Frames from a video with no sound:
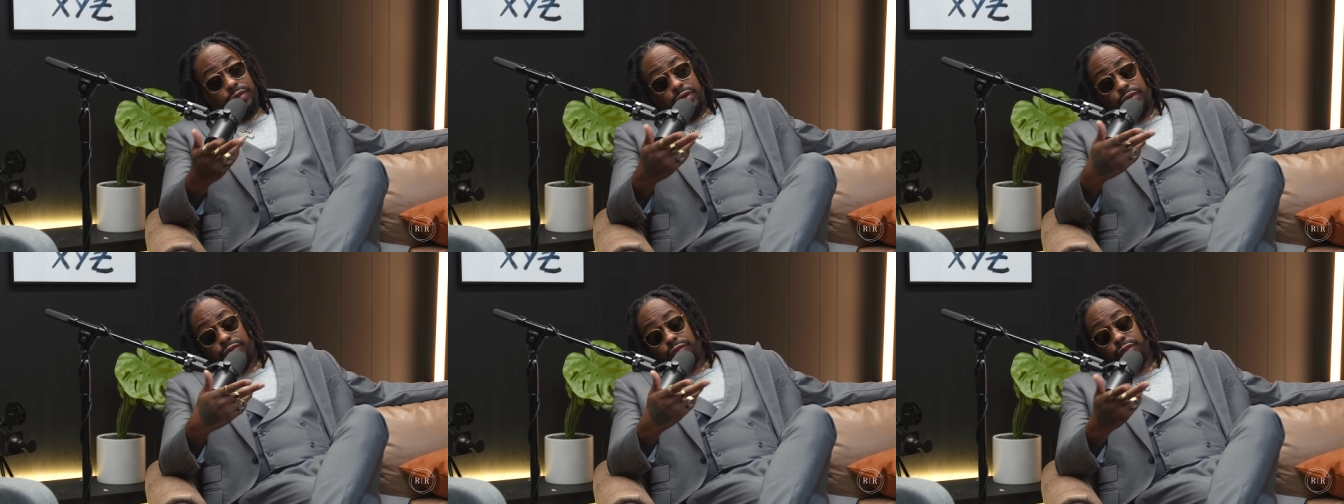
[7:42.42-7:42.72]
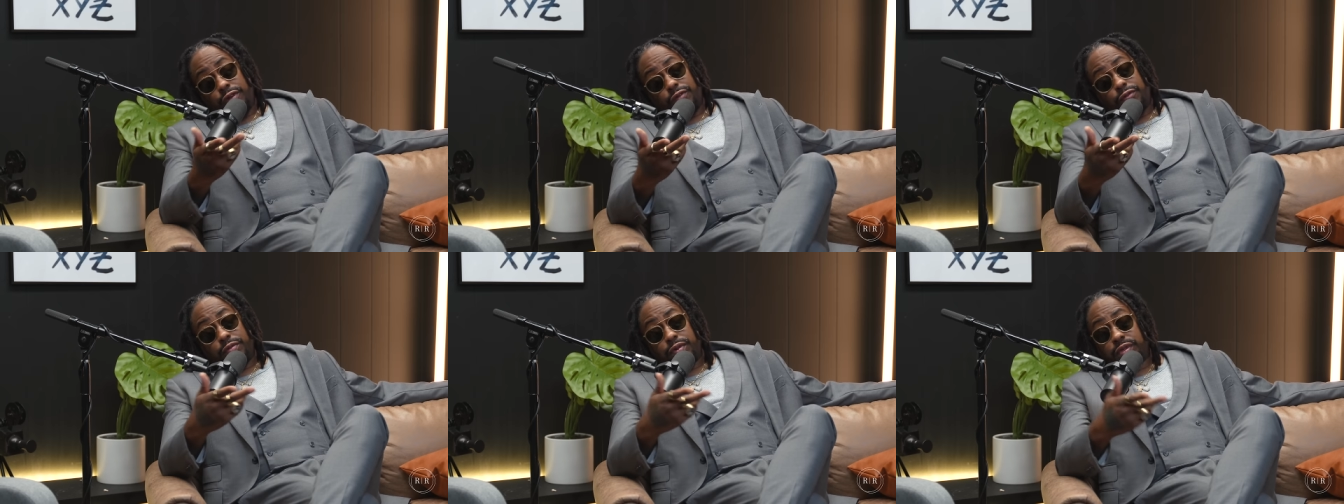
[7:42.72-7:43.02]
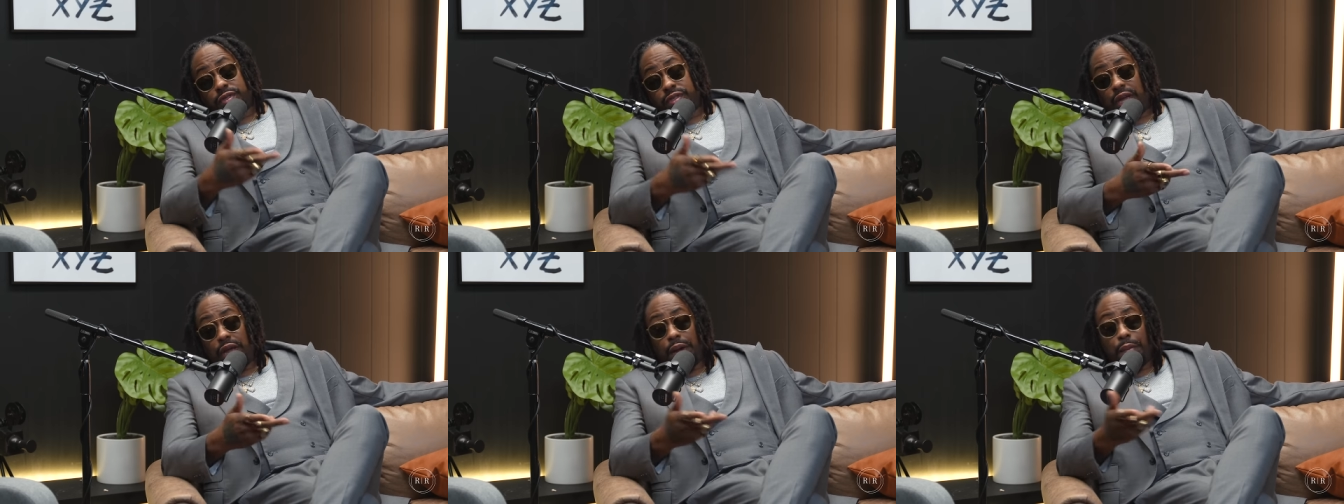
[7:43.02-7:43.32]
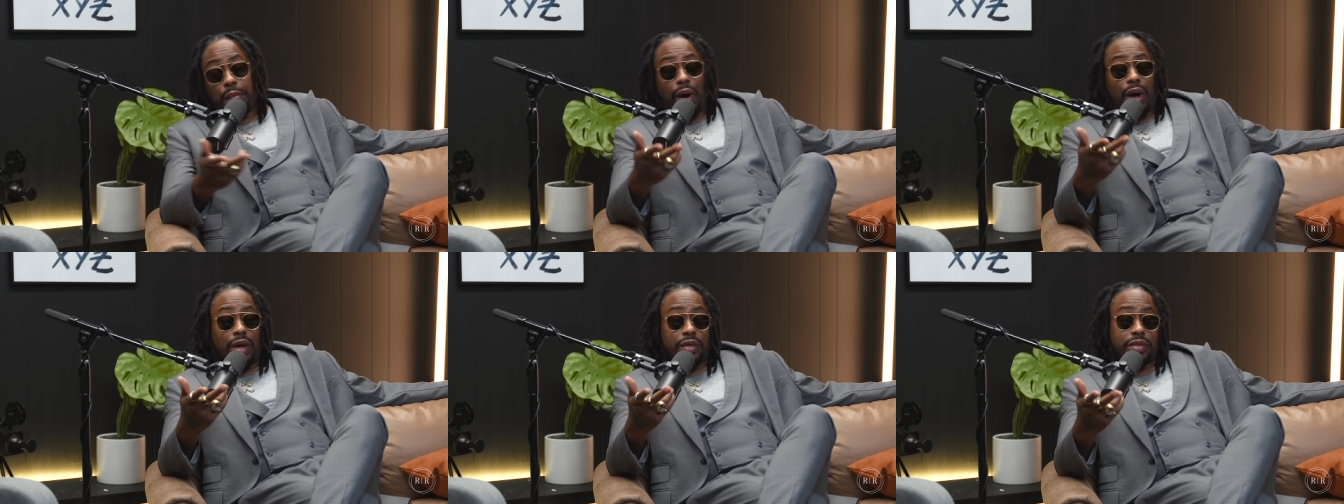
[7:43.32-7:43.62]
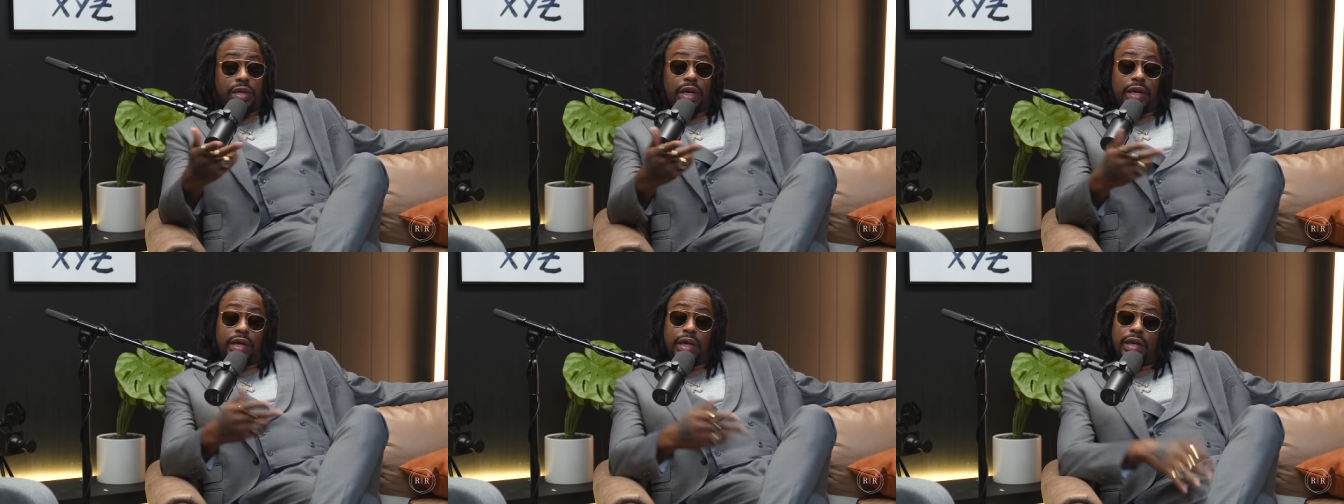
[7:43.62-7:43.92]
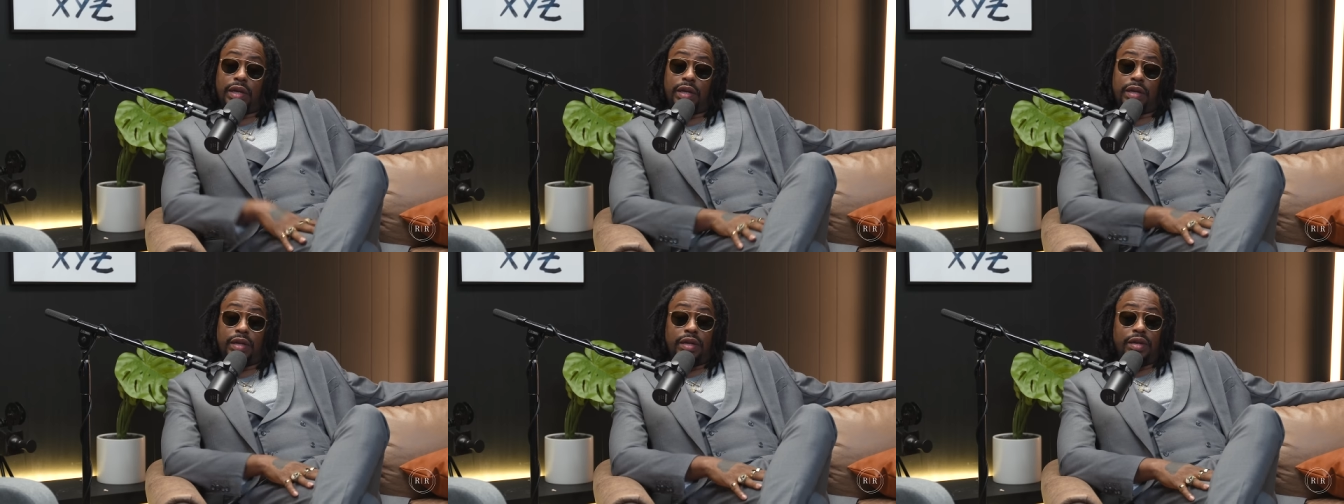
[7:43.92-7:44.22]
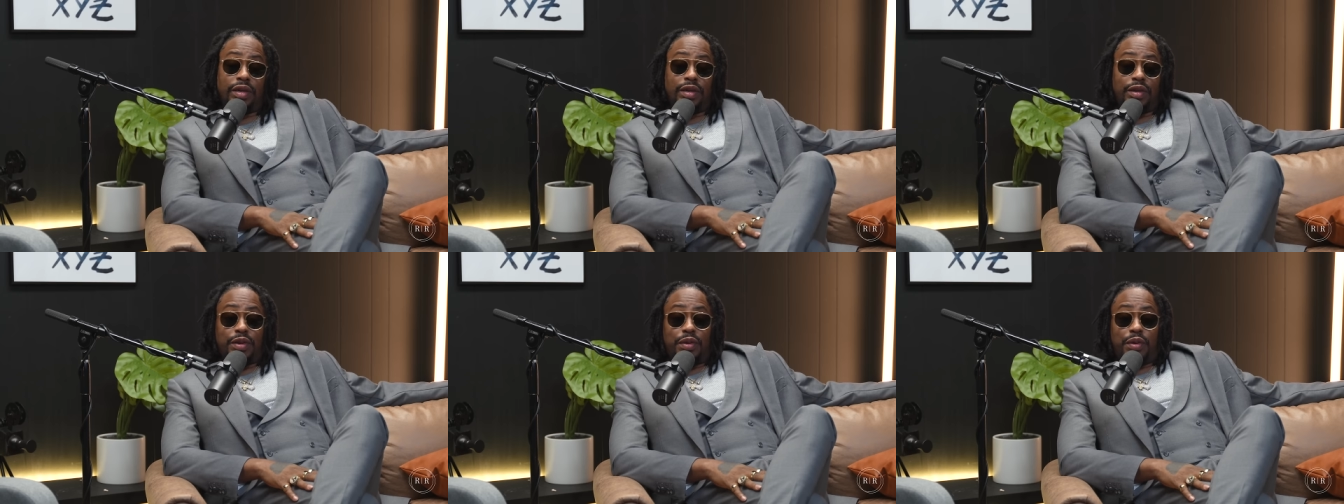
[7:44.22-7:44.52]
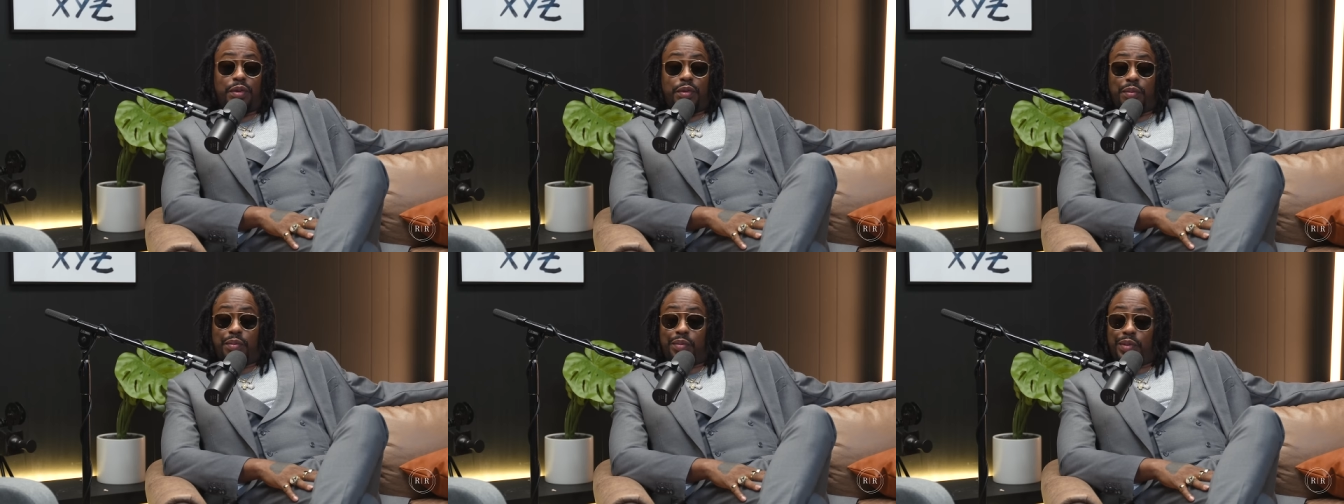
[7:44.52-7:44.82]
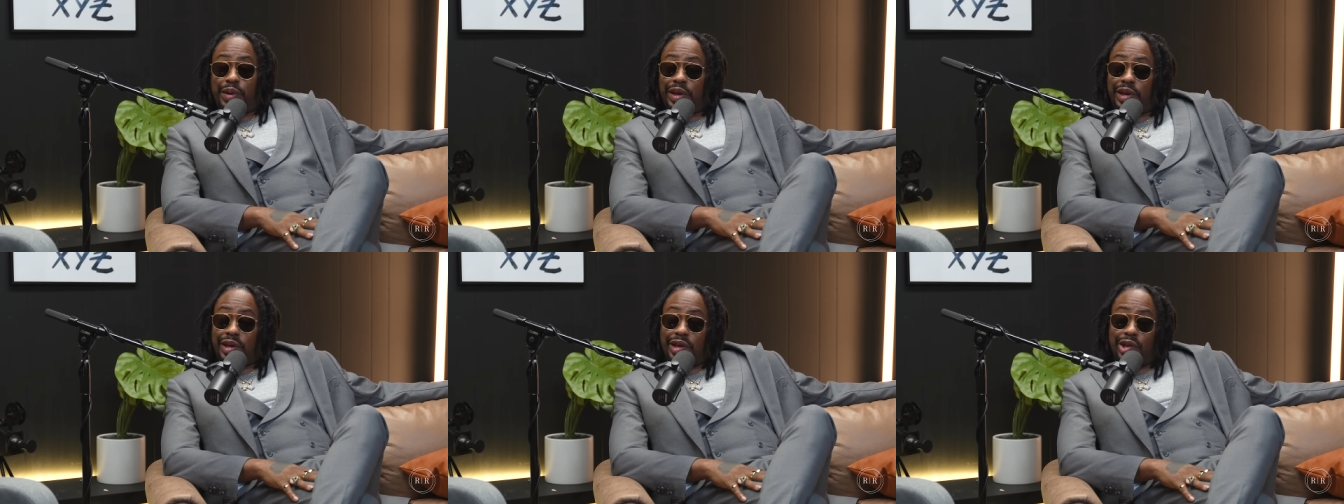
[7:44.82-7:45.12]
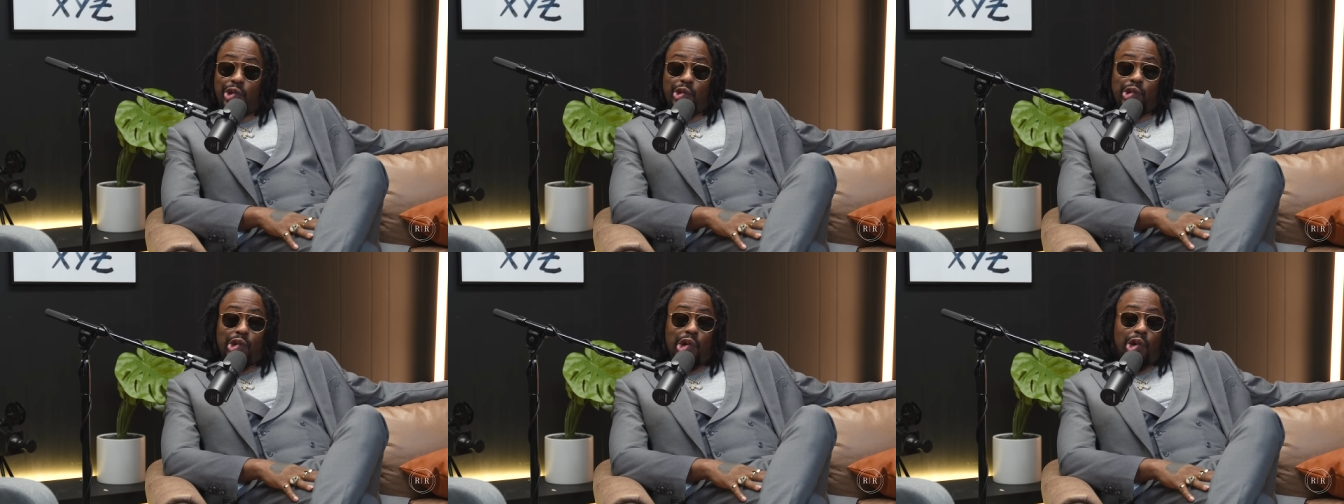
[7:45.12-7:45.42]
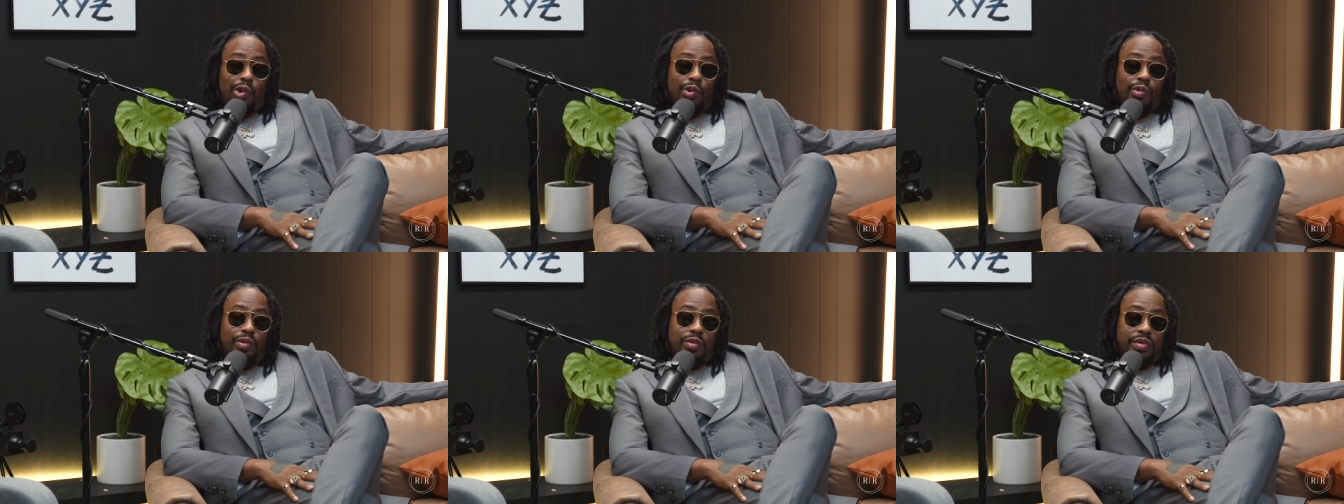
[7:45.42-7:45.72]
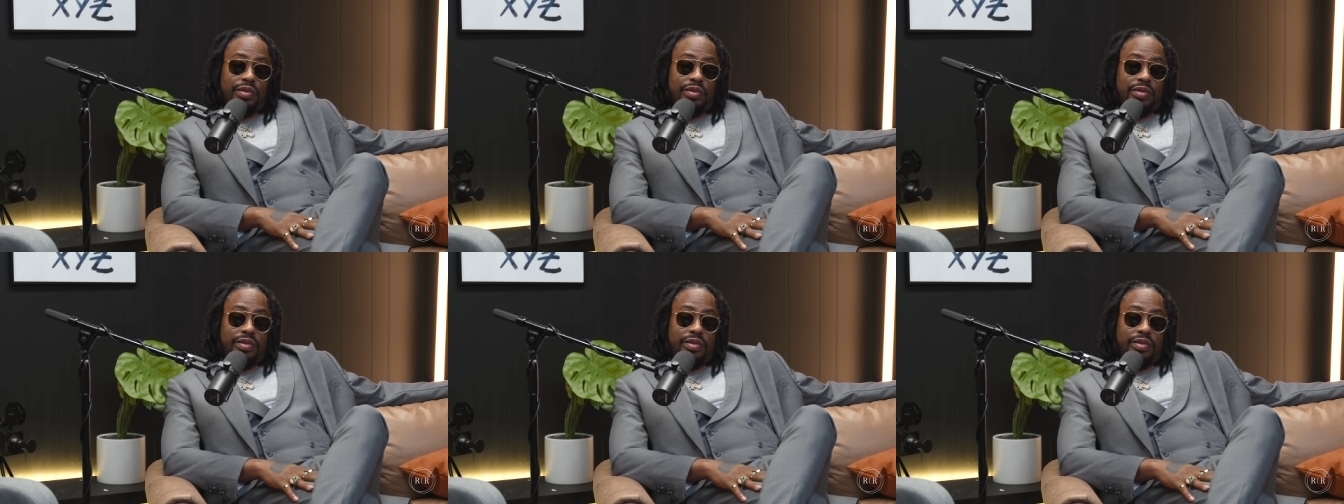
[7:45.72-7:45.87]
friend from the sandbox that can be, you know,